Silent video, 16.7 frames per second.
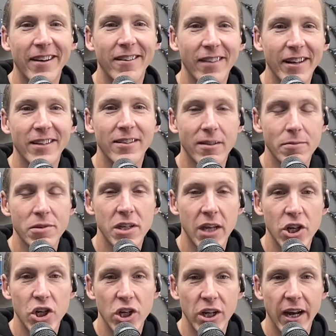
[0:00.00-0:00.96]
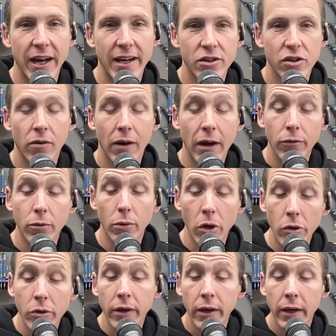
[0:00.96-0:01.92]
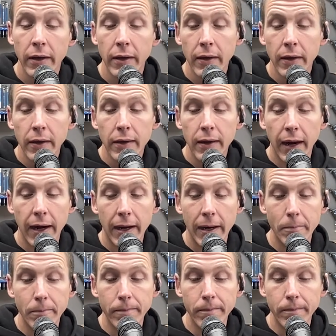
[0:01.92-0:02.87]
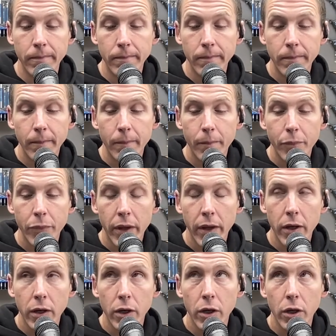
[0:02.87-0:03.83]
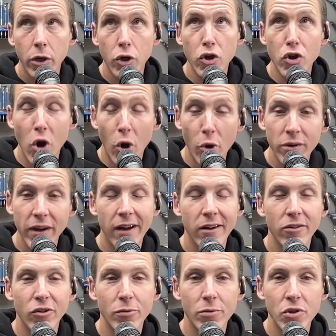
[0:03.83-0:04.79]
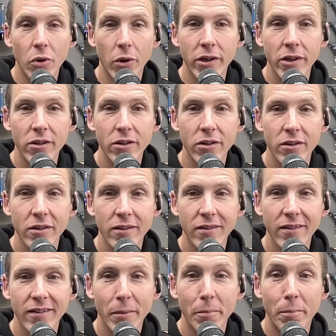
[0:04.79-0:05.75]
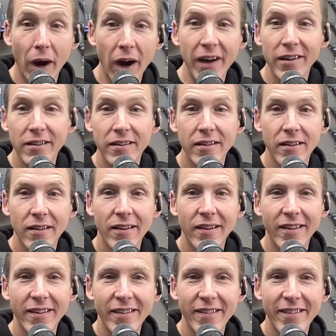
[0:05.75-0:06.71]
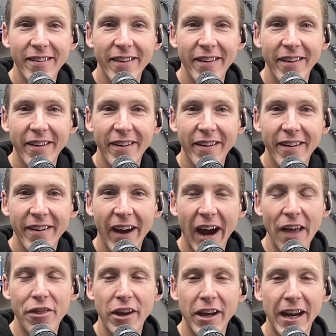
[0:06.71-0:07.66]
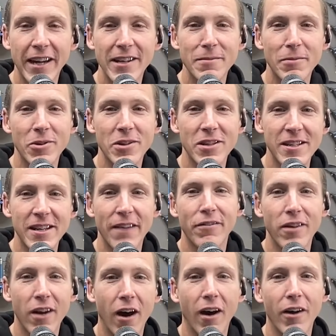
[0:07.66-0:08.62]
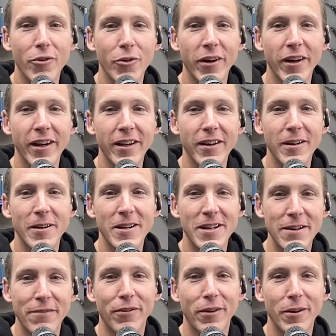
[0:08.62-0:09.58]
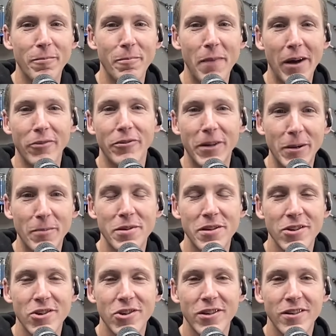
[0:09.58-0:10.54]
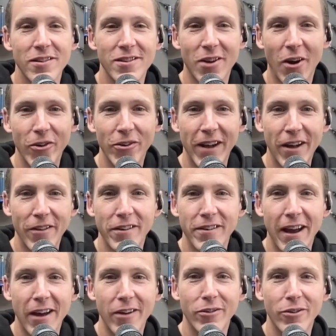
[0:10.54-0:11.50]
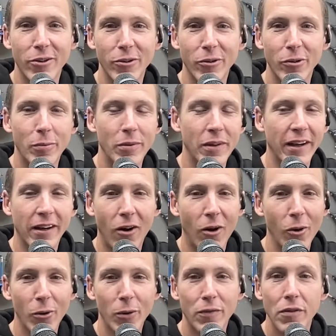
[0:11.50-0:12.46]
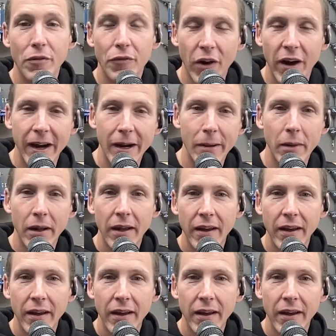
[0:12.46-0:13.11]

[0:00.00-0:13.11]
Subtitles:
down like some sketchy ass gravel road. No down tube storage, but I think it has about 700 different mounting positions all down the down tube and like all over the frame.